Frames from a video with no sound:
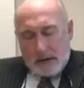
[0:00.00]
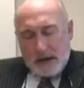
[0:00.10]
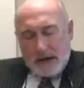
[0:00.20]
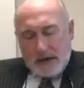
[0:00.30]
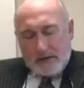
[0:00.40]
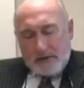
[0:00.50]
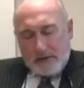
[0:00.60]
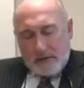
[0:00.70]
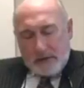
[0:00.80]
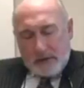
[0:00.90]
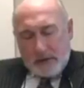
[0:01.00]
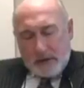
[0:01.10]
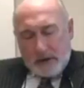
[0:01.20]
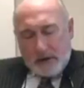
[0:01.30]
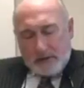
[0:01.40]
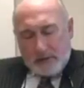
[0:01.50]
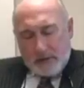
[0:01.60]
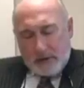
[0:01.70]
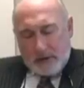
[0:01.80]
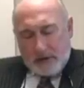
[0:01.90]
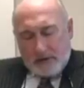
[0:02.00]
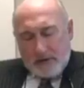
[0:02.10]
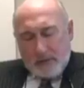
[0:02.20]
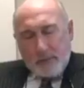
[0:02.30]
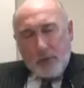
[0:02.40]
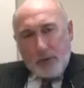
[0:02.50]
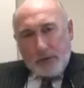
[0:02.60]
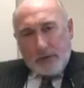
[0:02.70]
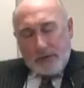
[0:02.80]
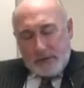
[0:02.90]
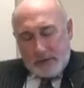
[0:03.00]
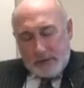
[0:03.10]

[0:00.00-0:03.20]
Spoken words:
He is as an important